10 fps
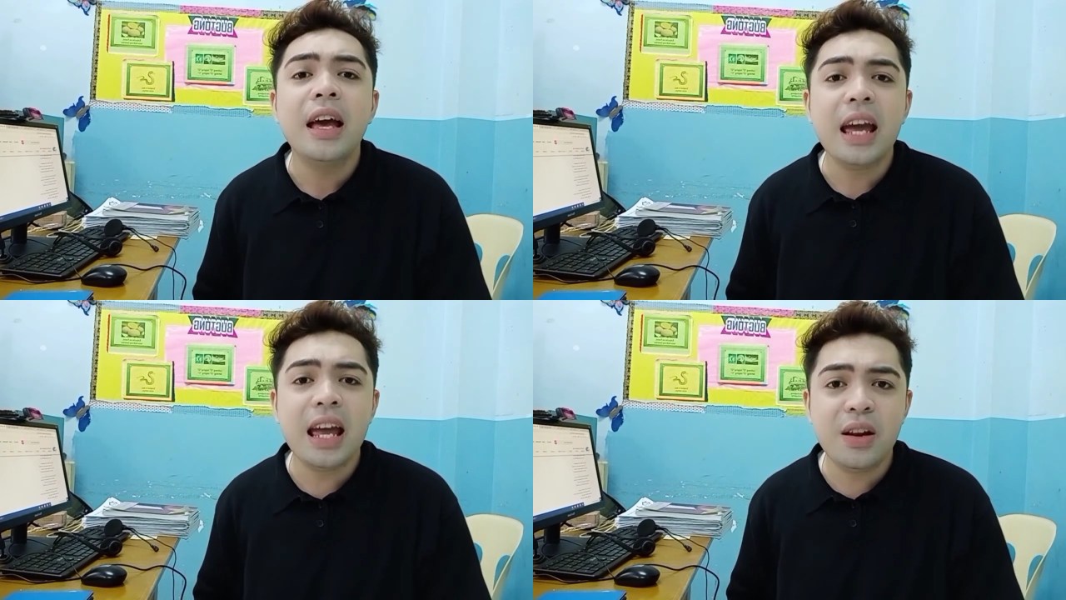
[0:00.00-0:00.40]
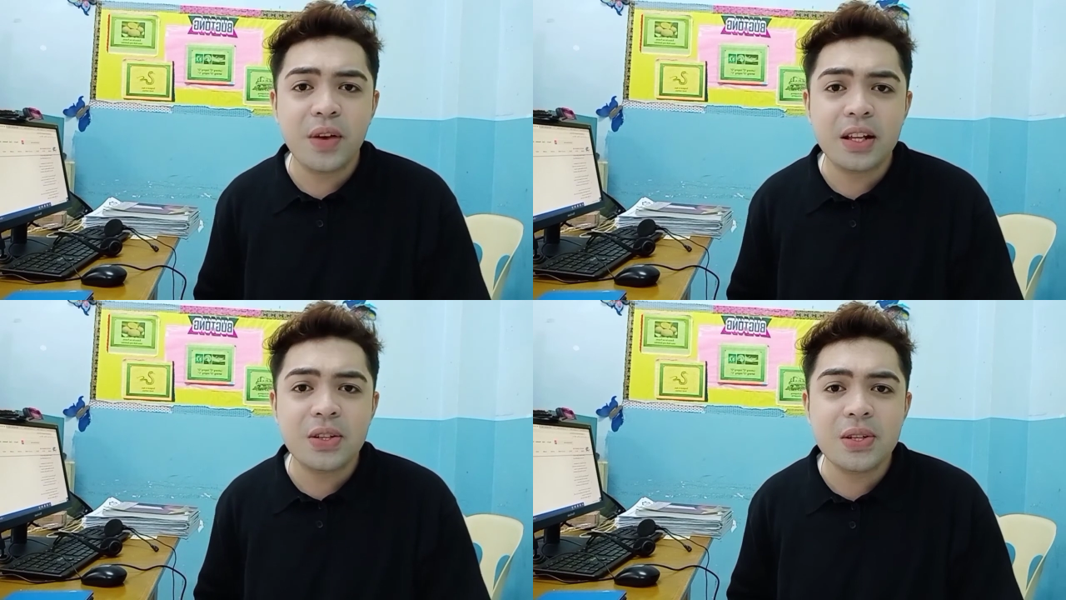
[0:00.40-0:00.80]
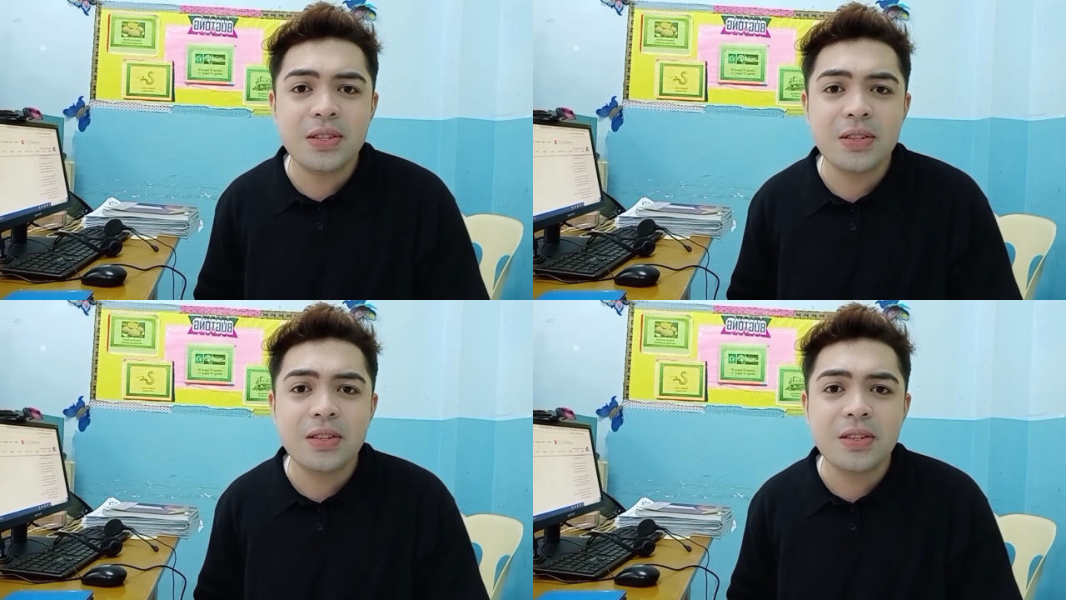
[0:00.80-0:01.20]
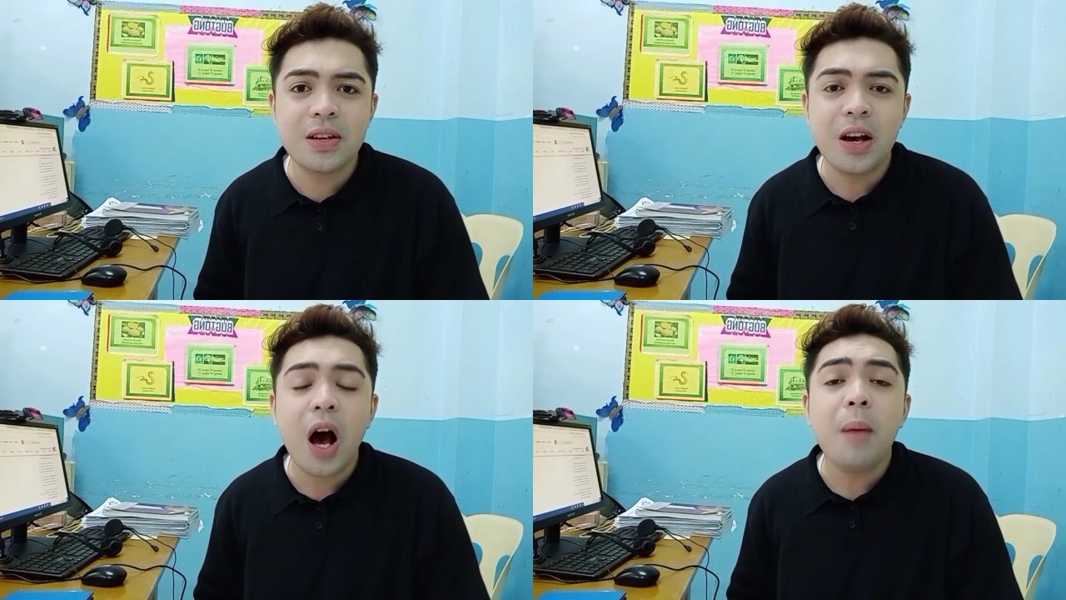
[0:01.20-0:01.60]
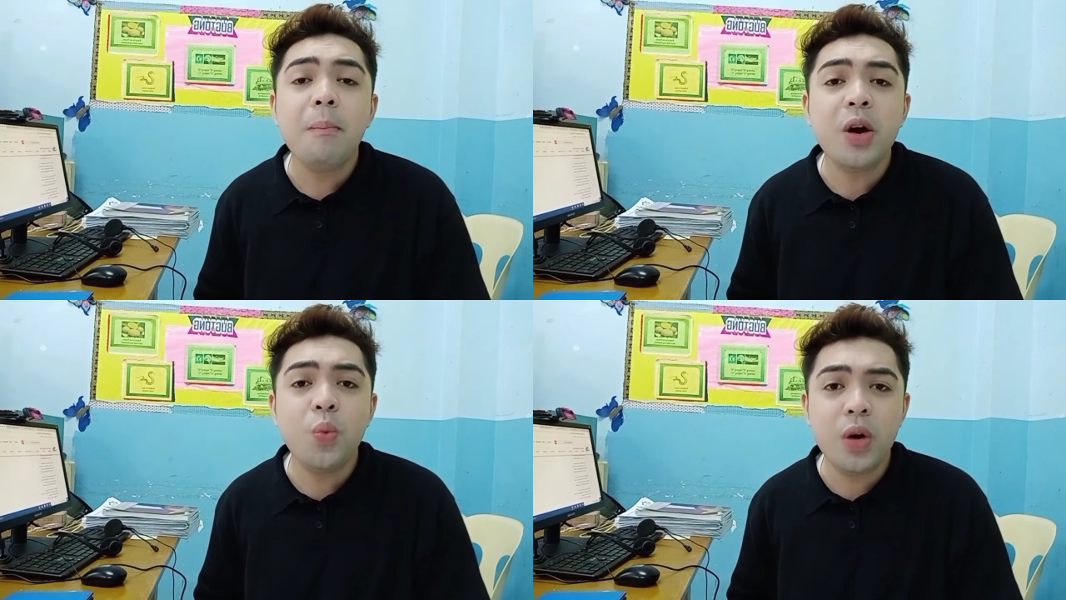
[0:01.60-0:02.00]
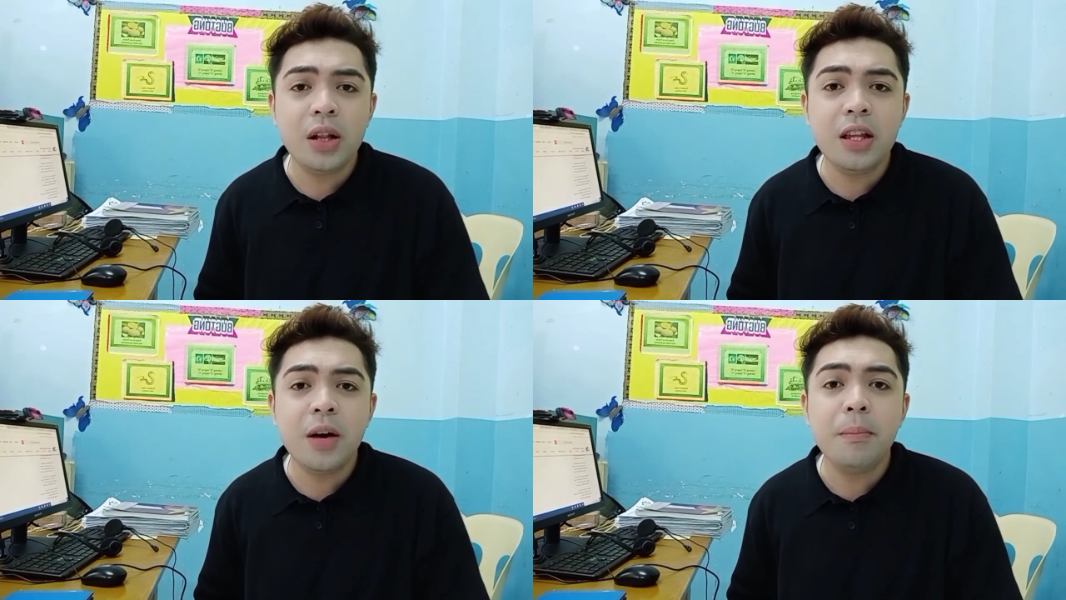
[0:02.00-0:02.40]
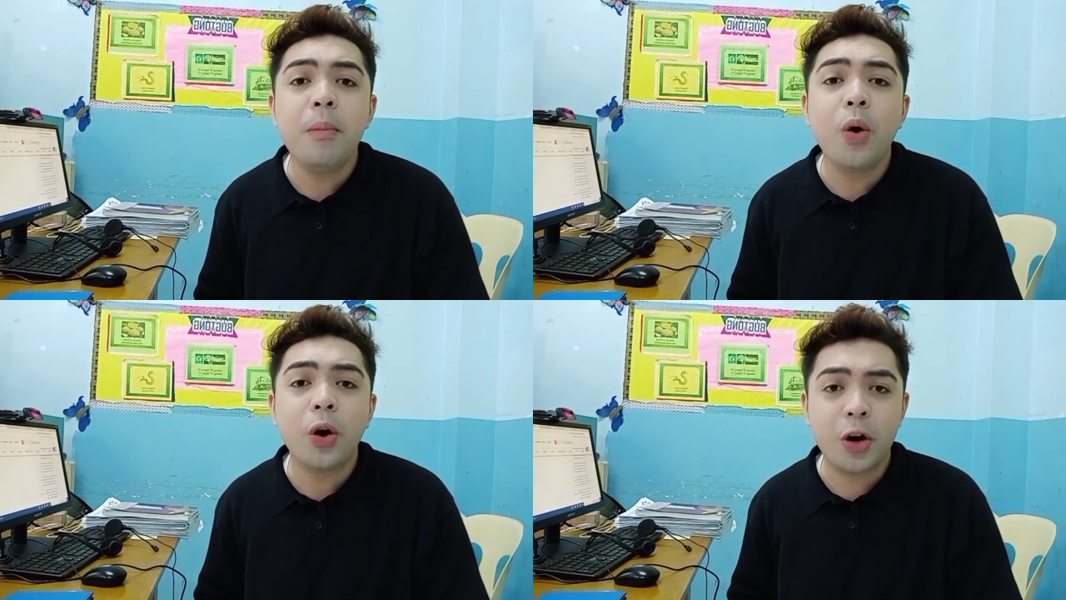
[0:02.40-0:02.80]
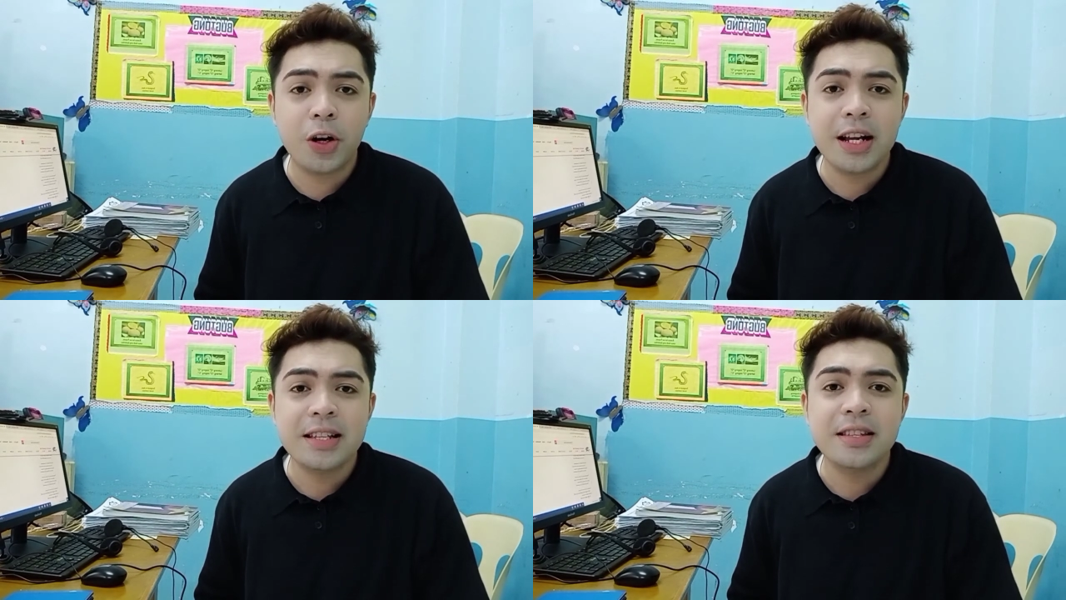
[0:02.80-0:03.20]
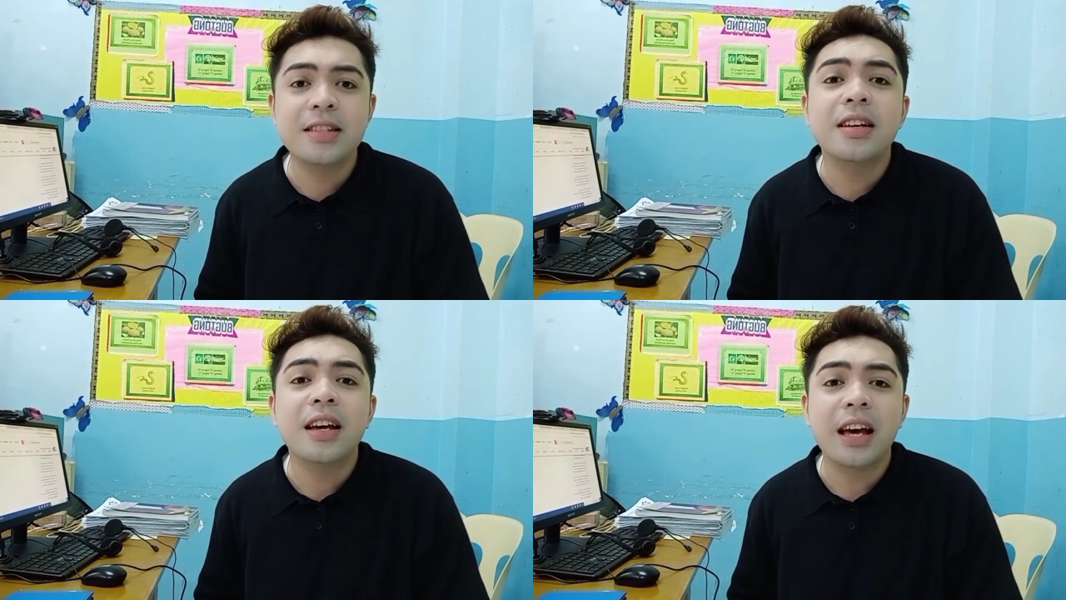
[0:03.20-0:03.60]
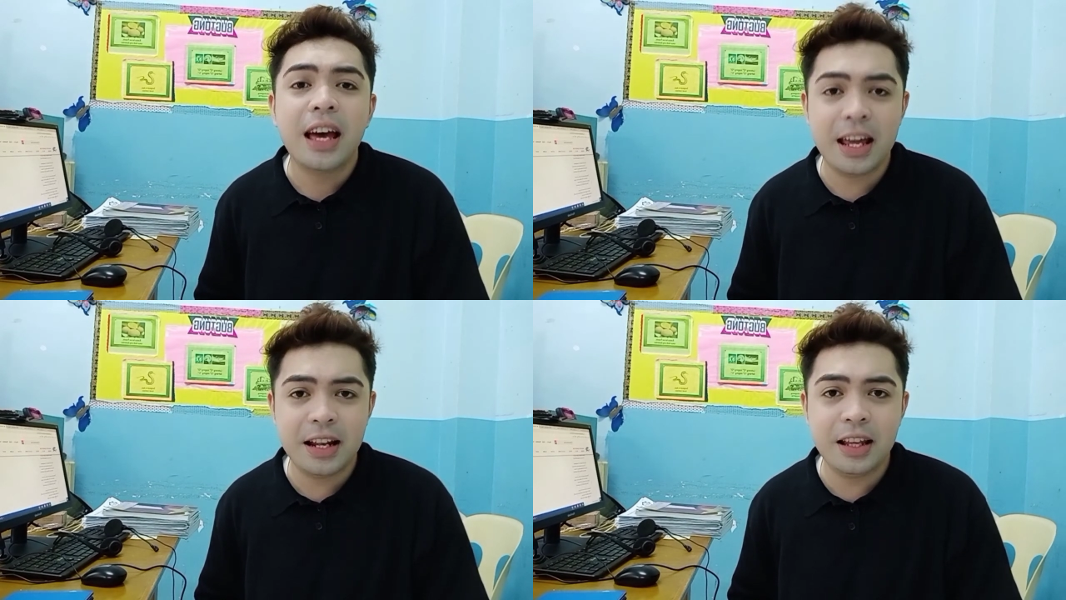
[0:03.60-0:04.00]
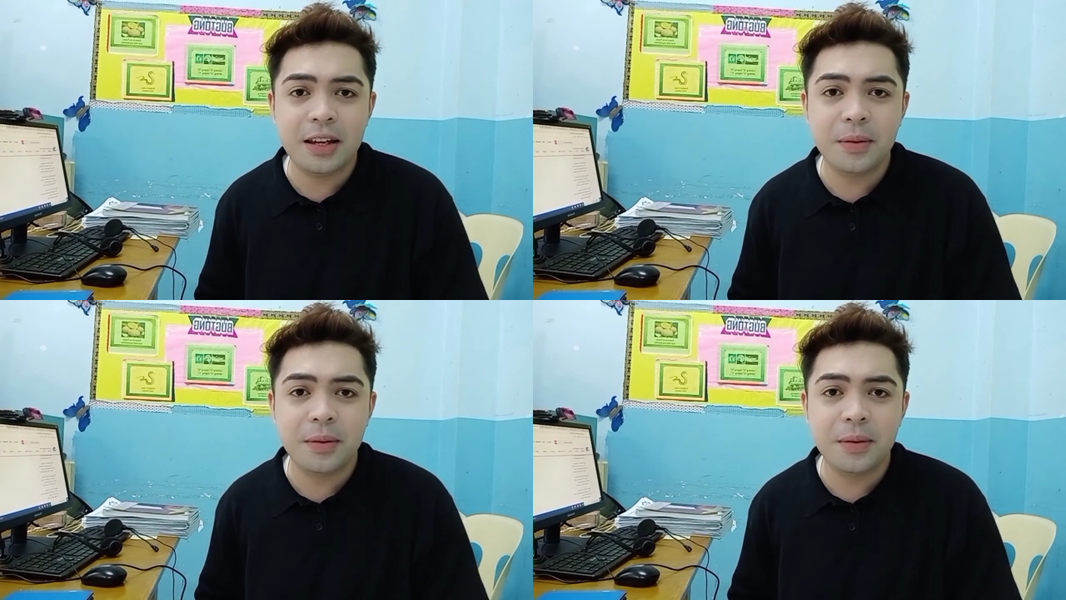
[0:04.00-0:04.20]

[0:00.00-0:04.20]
Invictus by William Ernest Henley.